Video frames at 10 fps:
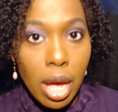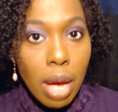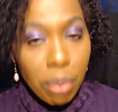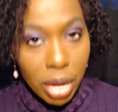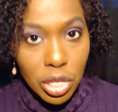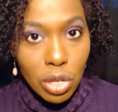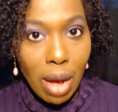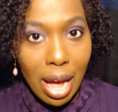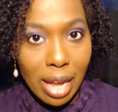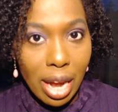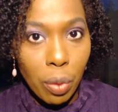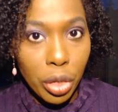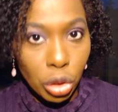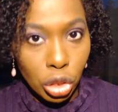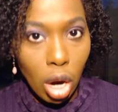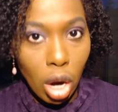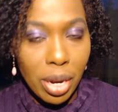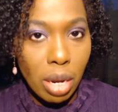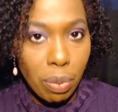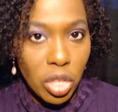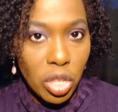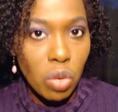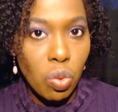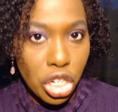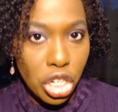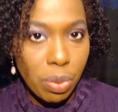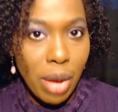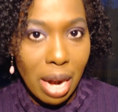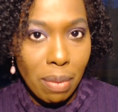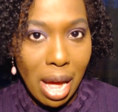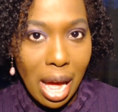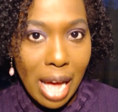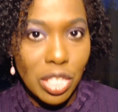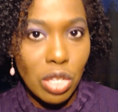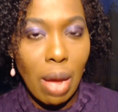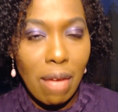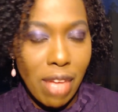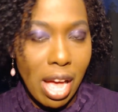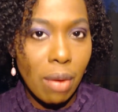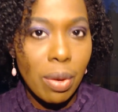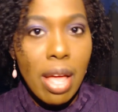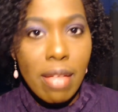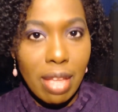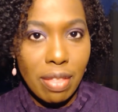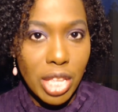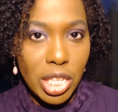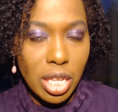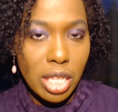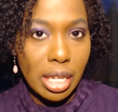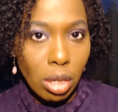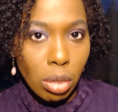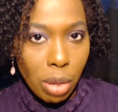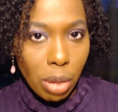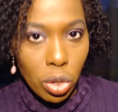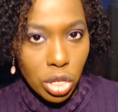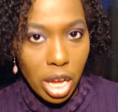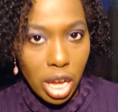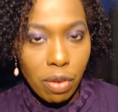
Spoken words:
pencil eyeliner where you sharpen and a piece of wood chip got in my eye. So I found that this is a little bit more safer,